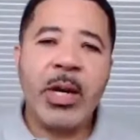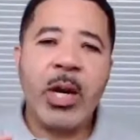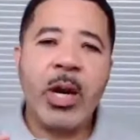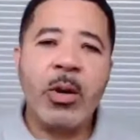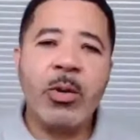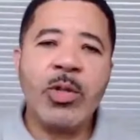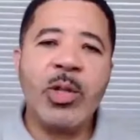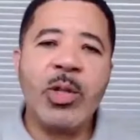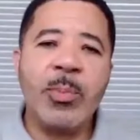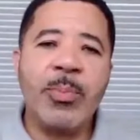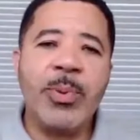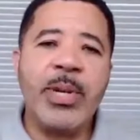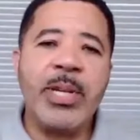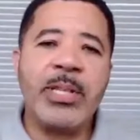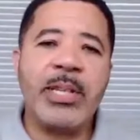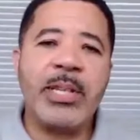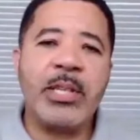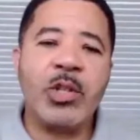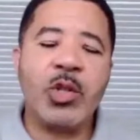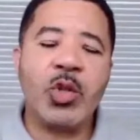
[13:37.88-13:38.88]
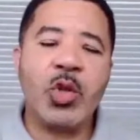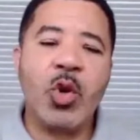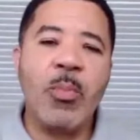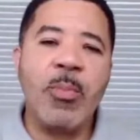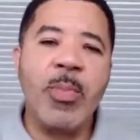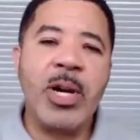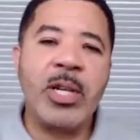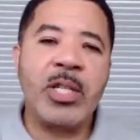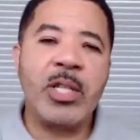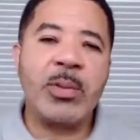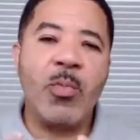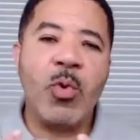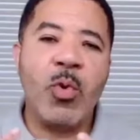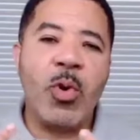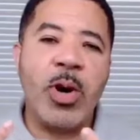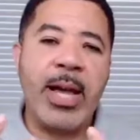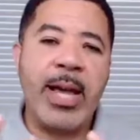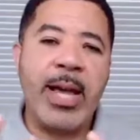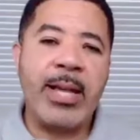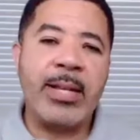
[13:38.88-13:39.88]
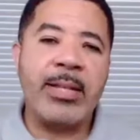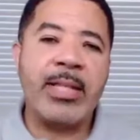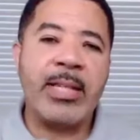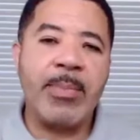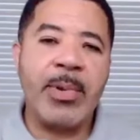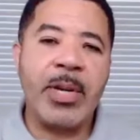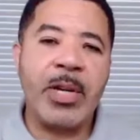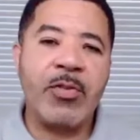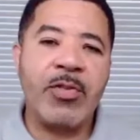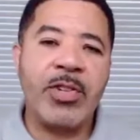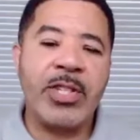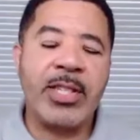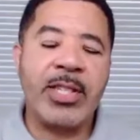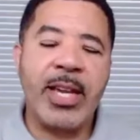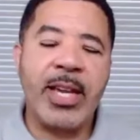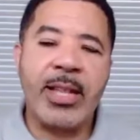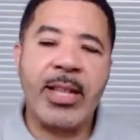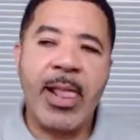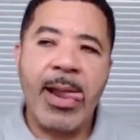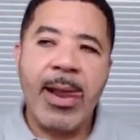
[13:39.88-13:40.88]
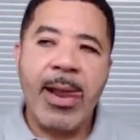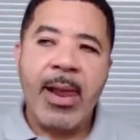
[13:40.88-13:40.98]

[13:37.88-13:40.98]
coaching piece is so much more intimate, Chrisette.